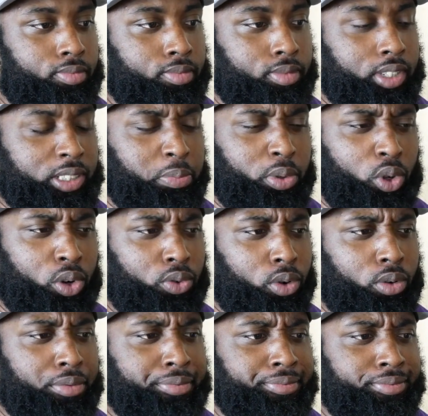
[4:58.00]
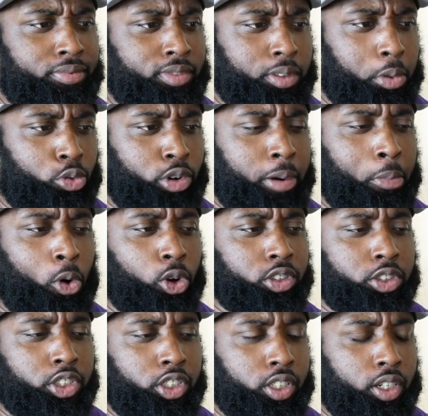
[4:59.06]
That's beautiful. Grant Morrison shit.